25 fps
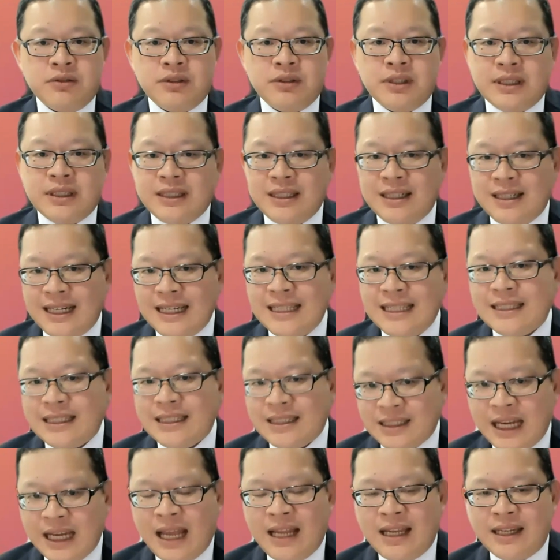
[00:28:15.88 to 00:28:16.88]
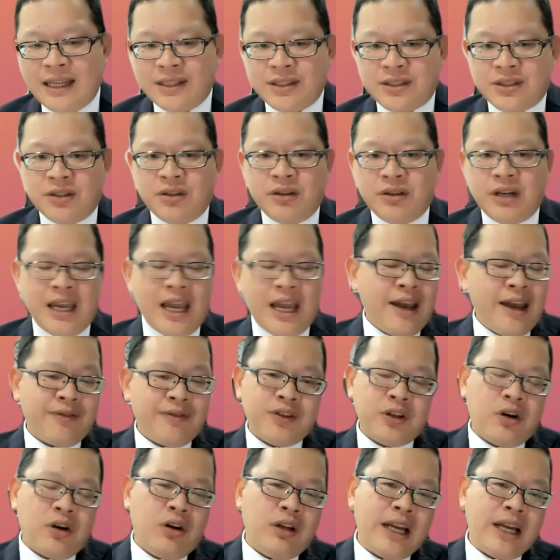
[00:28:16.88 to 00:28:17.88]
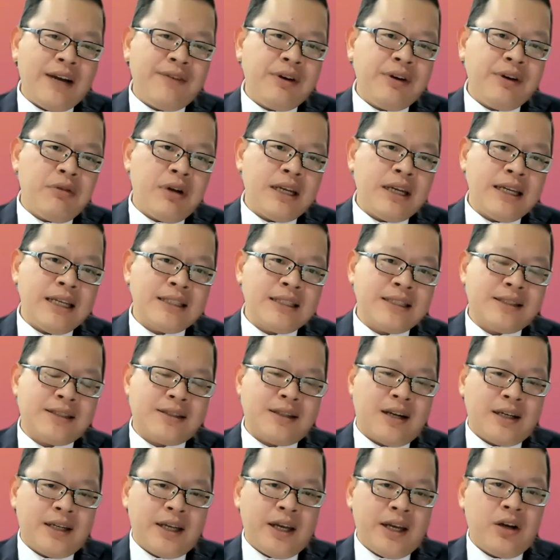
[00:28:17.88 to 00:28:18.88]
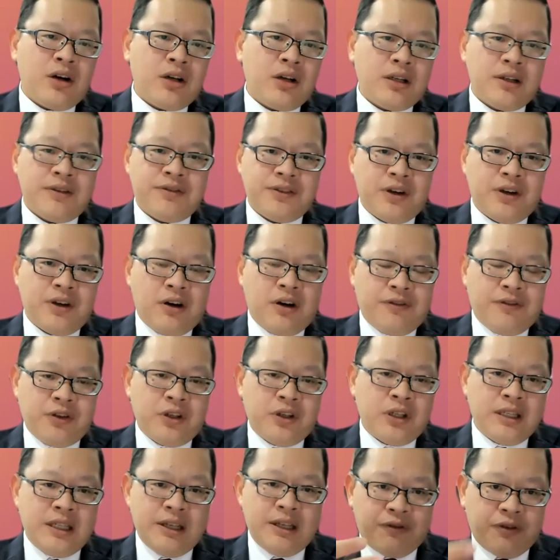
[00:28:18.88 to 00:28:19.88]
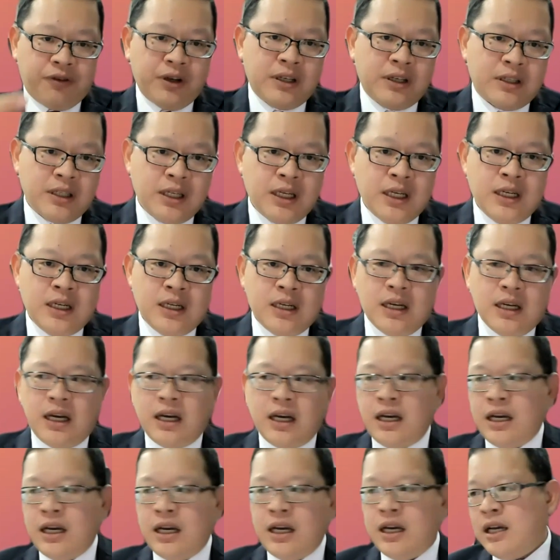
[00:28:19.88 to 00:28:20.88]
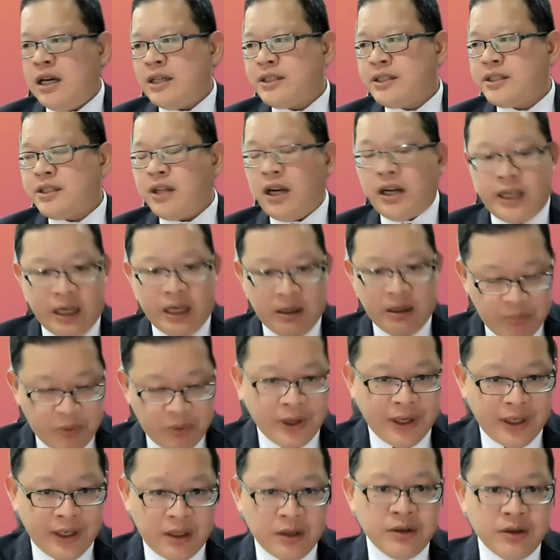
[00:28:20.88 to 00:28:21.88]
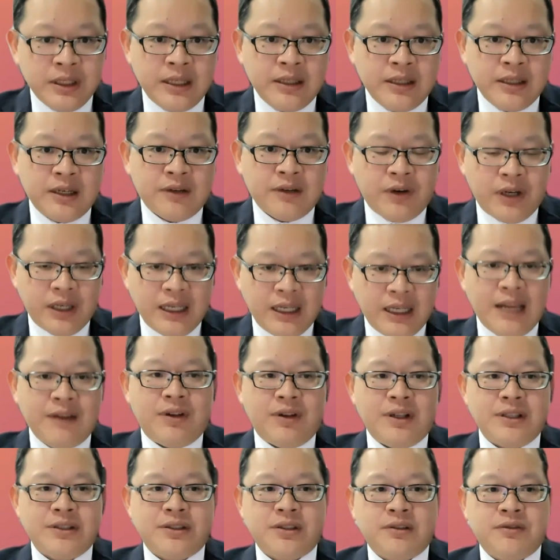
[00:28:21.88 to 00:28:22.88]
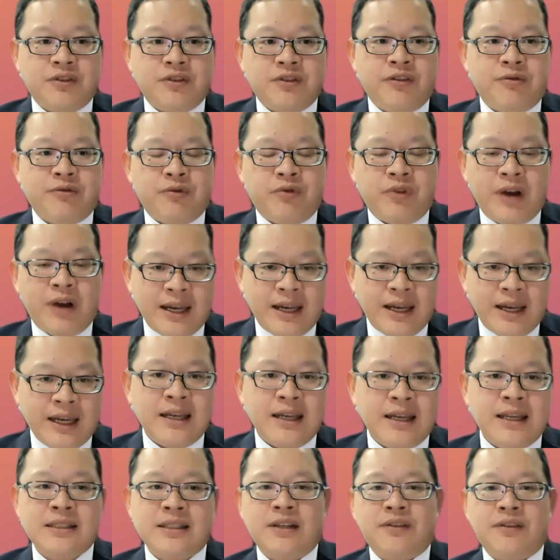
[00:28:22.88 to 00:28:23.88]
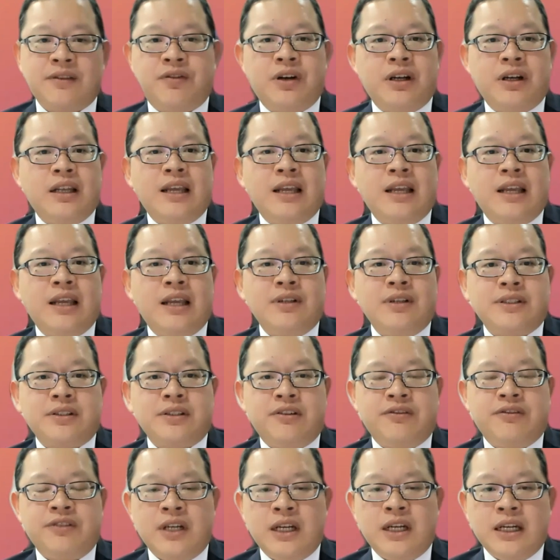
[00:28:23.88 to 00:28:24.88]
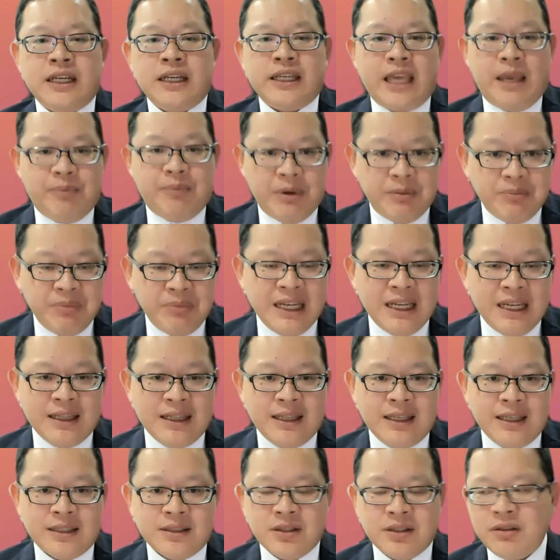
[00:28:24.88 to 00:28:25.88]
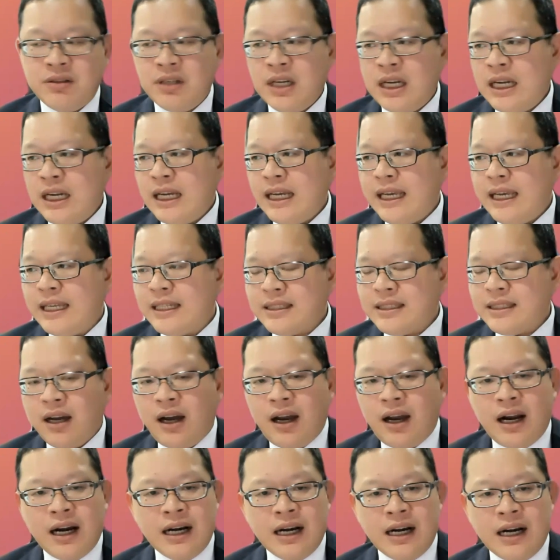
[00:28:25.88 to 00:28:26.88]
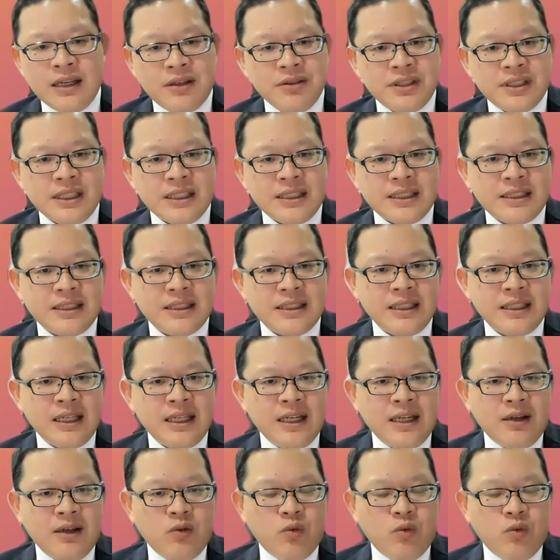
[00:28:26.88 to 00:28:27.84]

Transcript: So there is a challenge. No, after all, everyone is starting off on a different starting point. No, there are different levels of readiness, different levels of capability. So it's hard to just